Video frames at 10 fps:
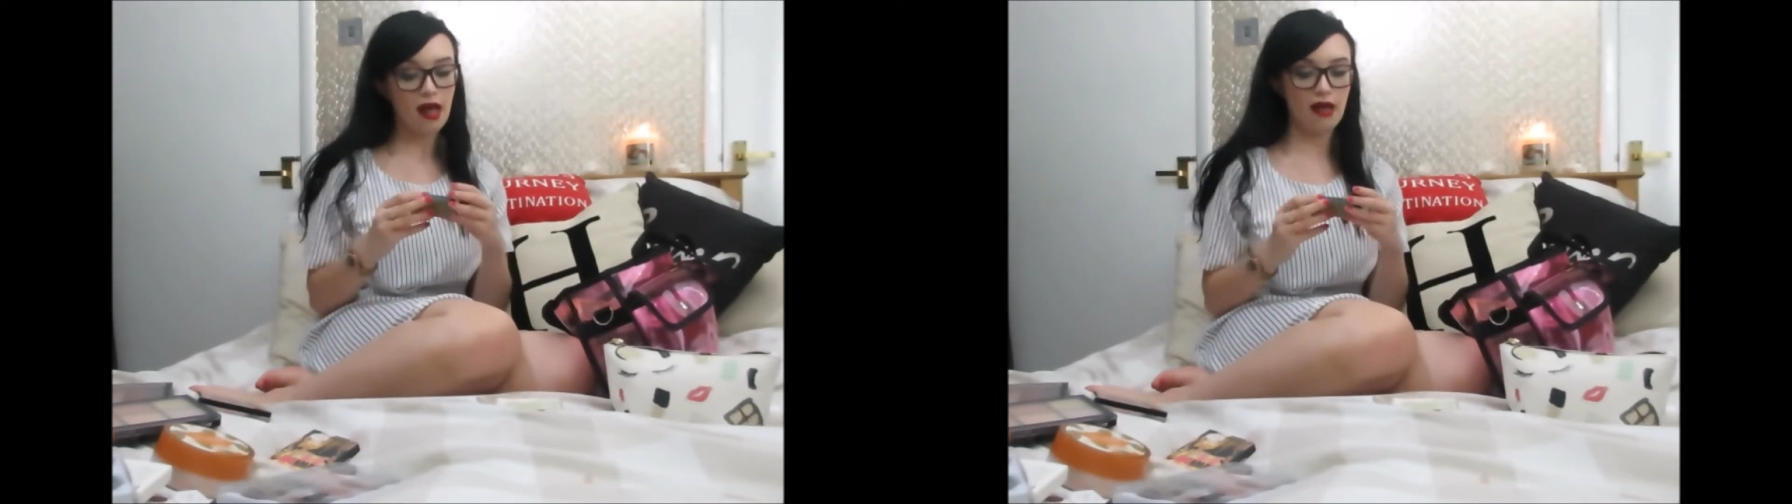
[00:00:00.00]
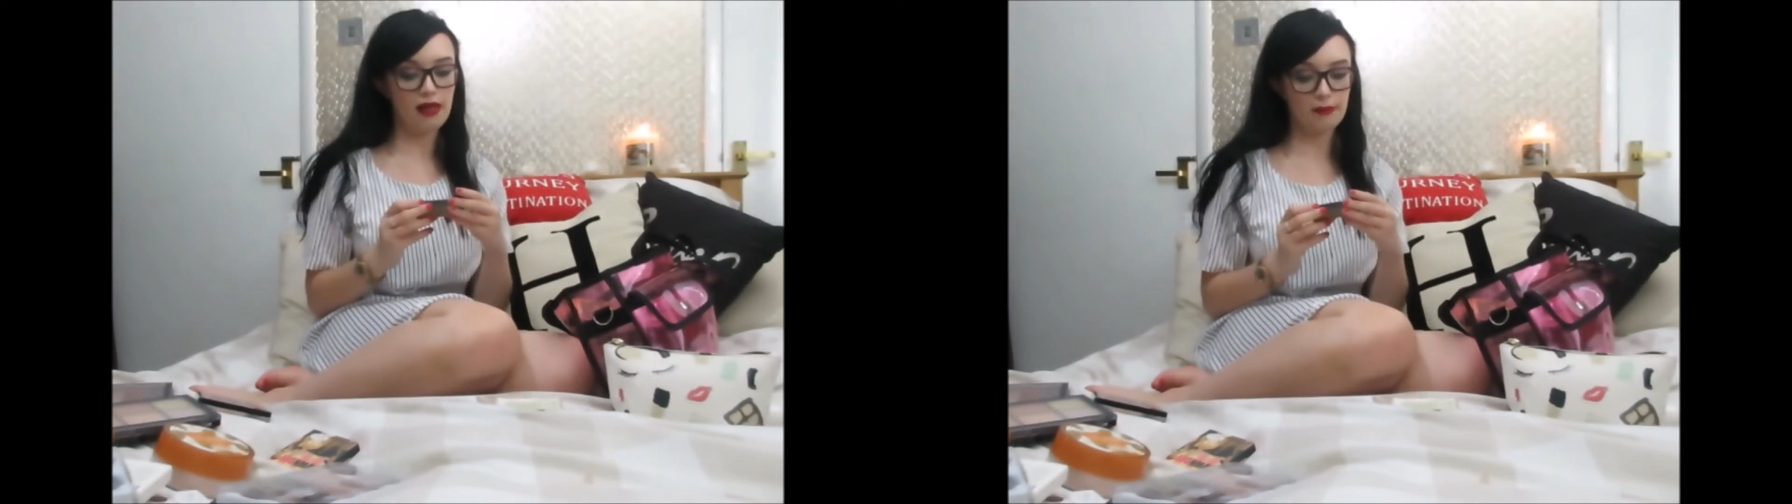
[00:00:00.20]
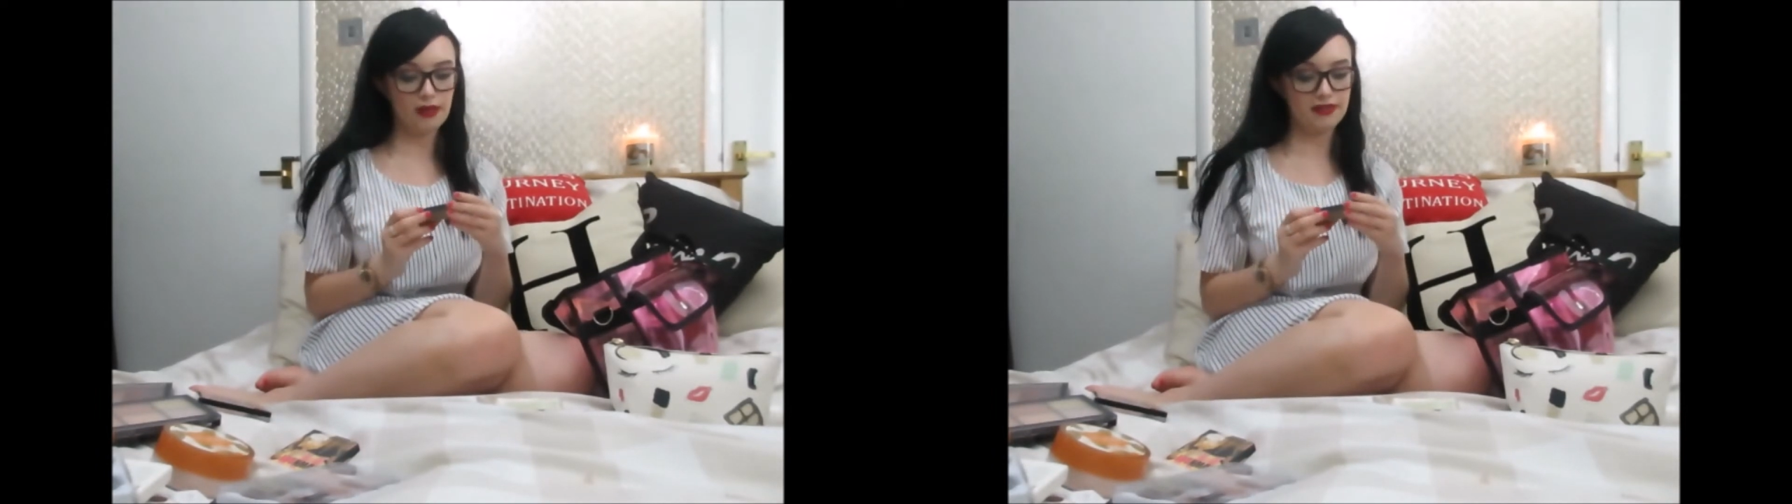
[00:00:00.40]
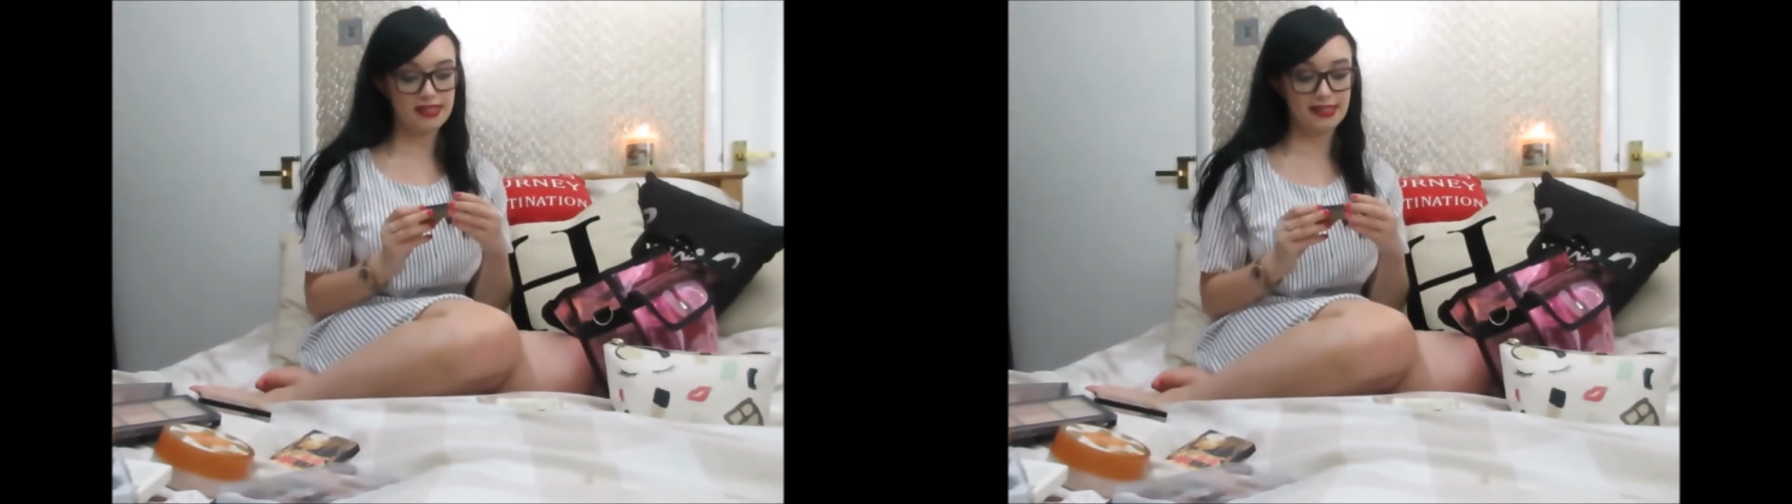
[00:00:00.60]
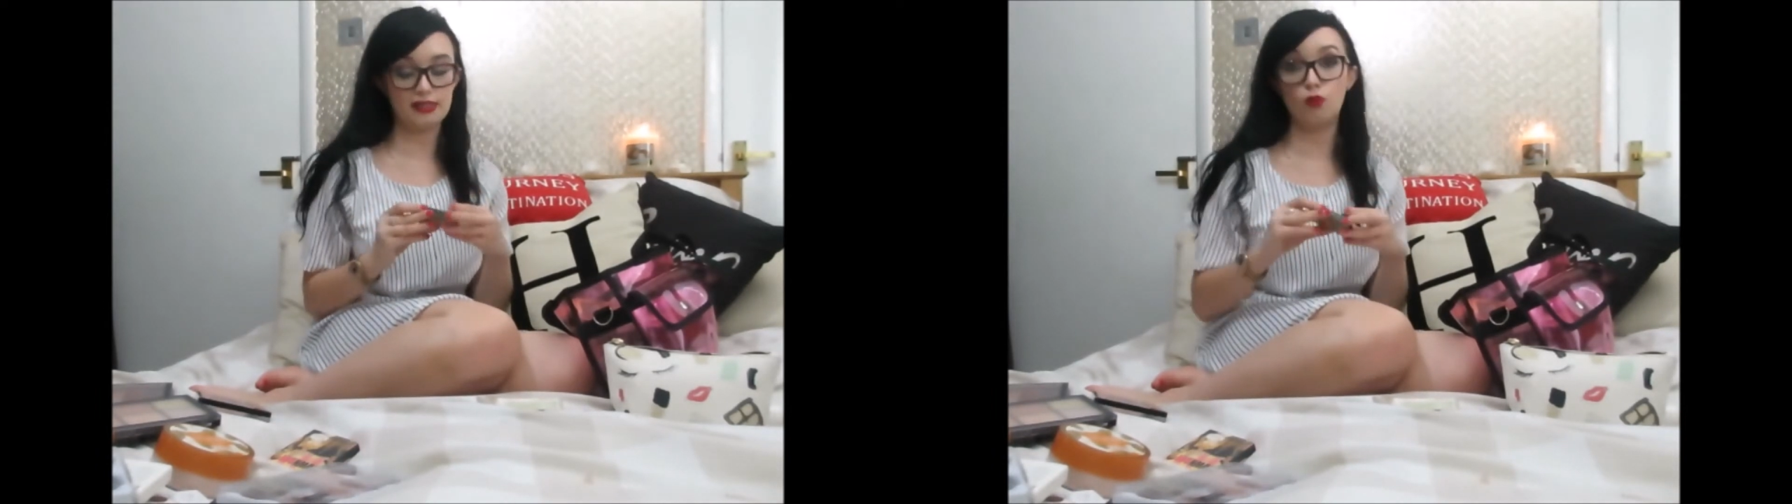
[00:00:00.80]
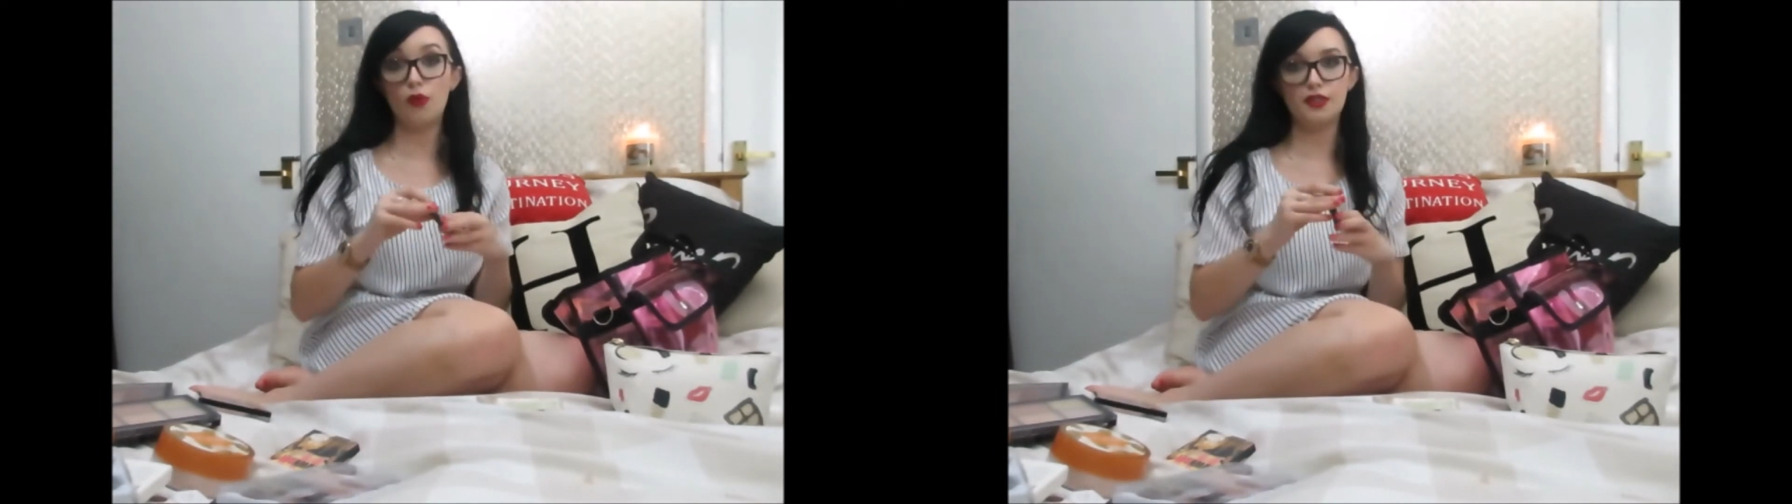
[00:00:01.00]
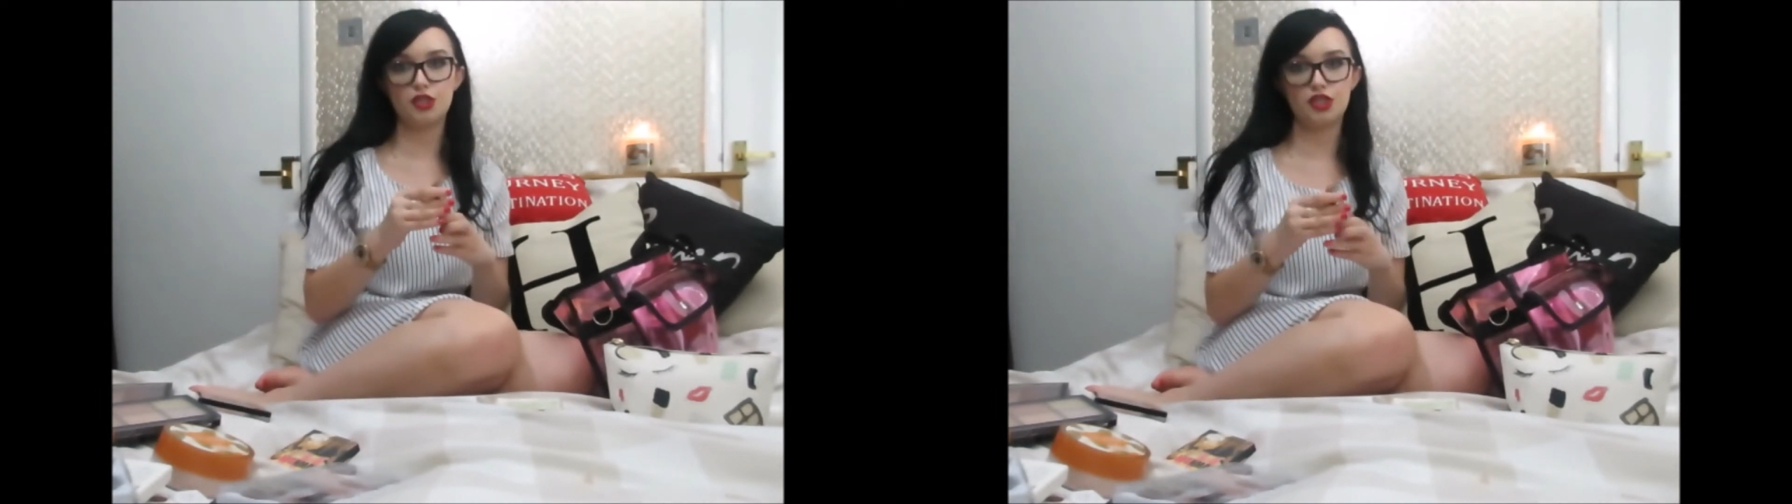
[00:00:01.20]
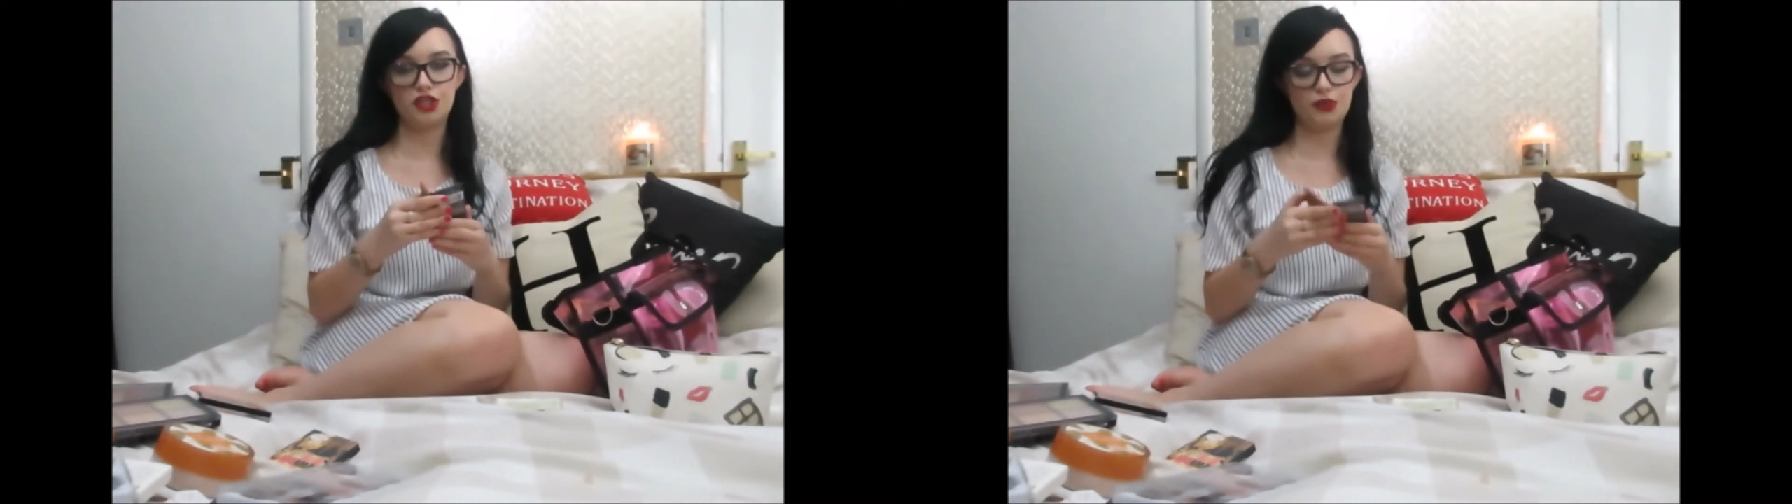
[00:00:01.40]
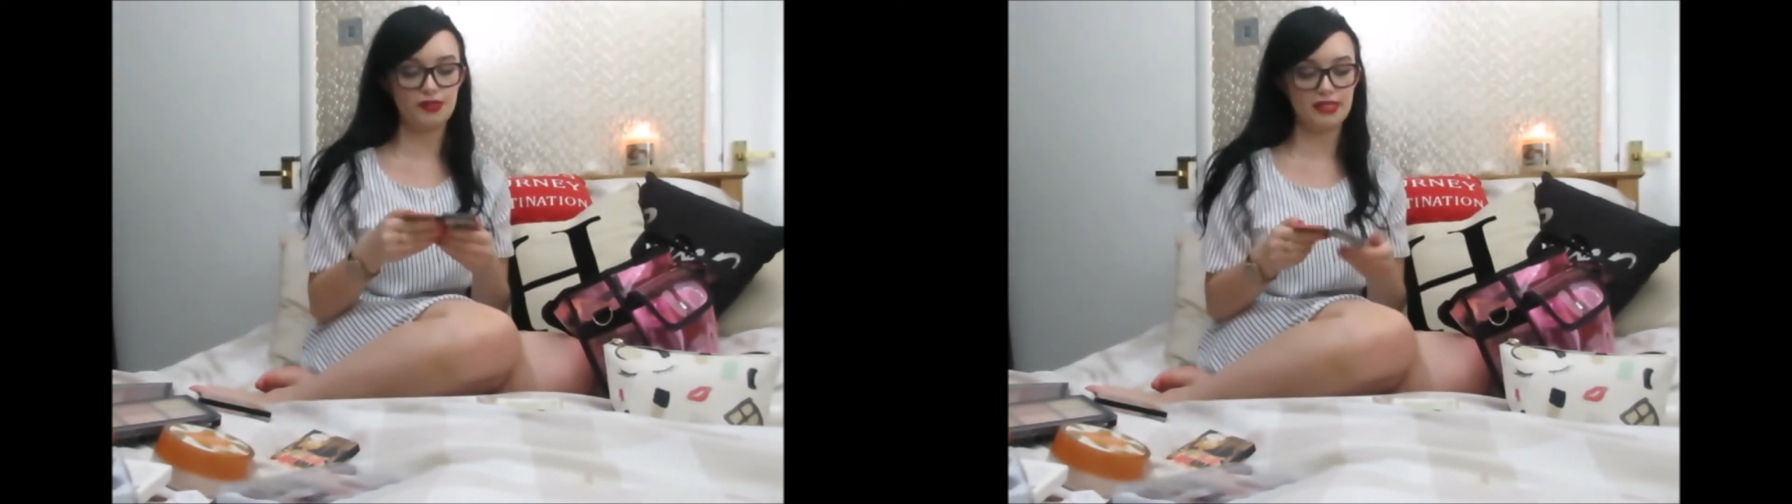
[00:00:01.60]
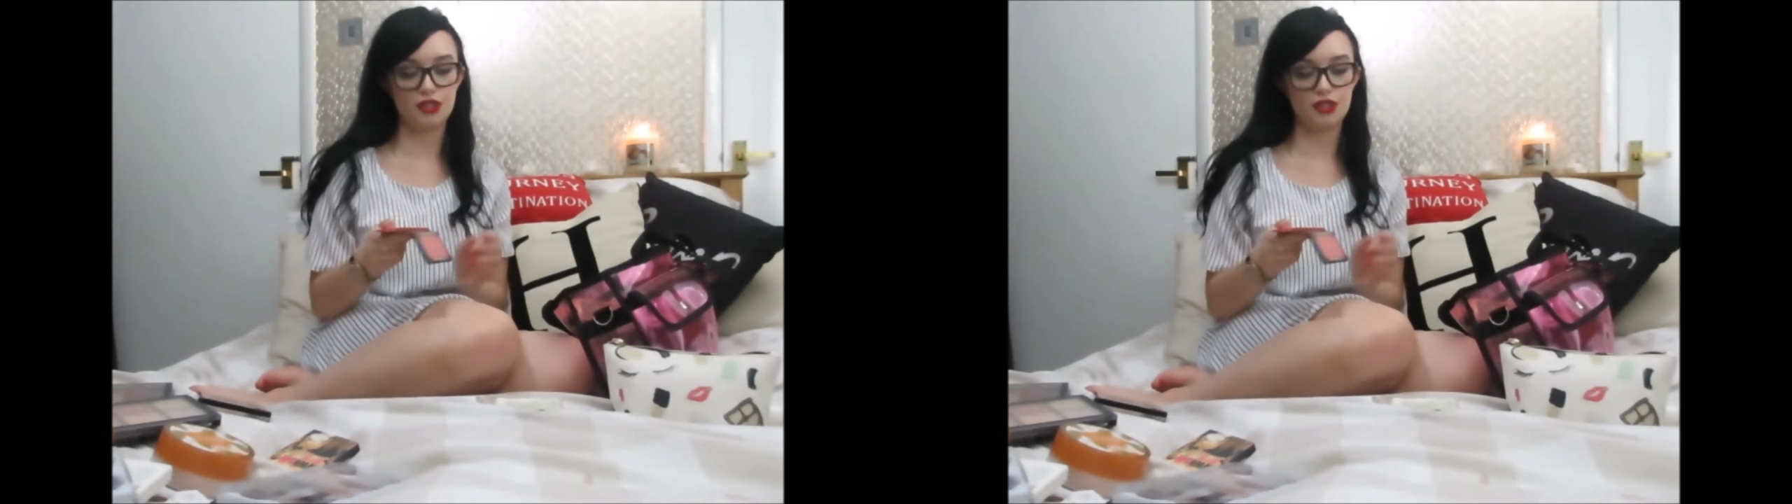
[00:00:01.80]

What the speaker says: and this is the one that she uses,